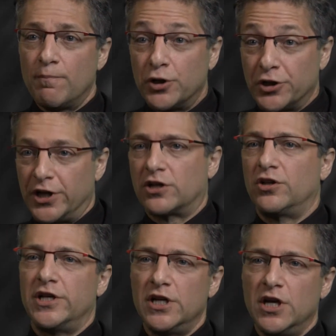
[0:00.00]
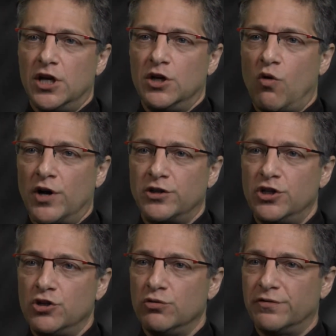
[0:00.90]
Politically, he wanted
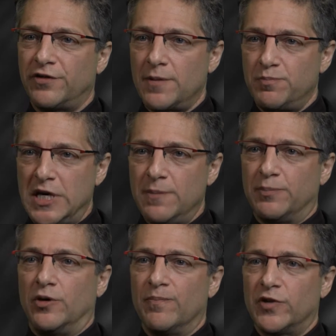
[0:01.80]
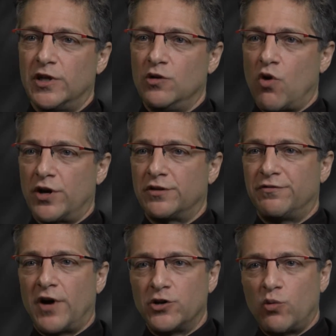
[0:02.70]
to unify people. He wanted to
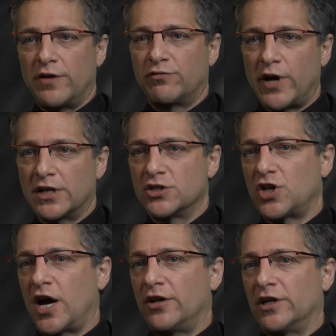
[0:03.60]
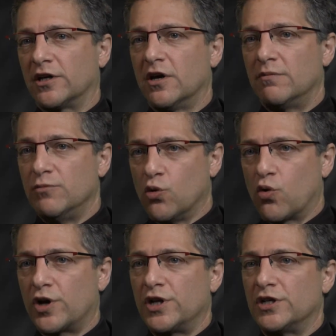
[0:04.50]
find a way of reconciling
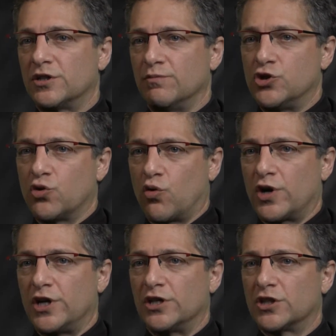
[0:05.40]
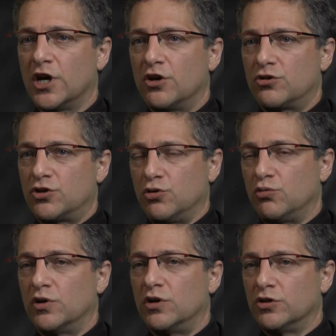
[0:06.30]
minorities and majorities,
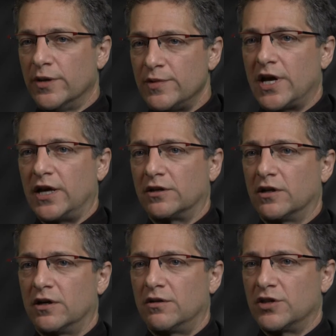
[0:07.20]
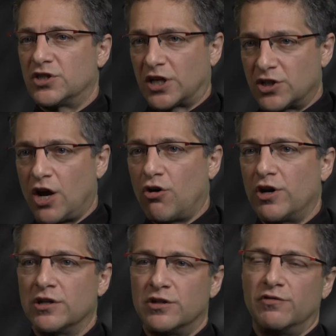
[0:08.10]
to eliminate the
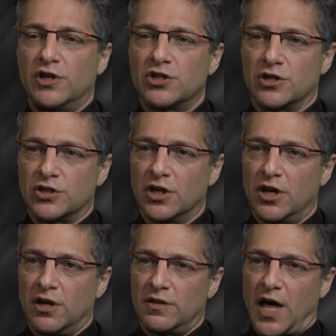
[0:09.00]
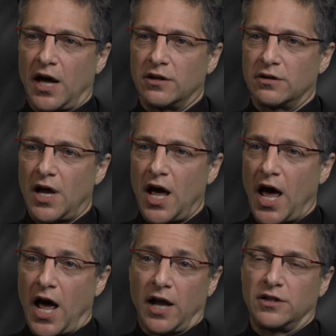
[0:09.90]
sectarian divisions that
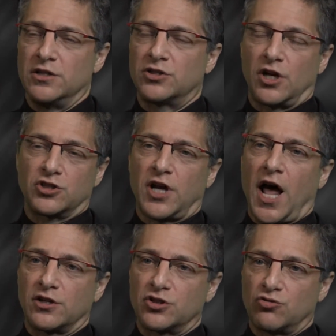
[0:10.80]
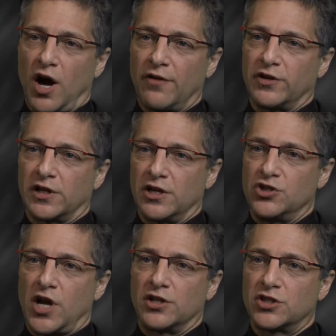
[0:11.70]
had in such catastrophic
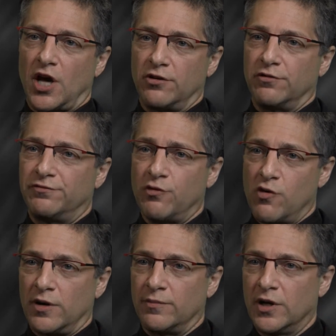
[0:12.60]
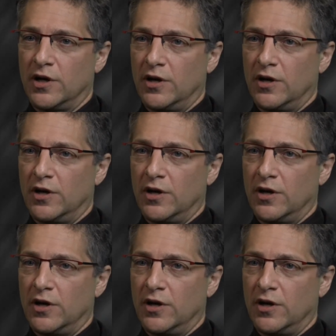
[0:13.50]
and genocidal form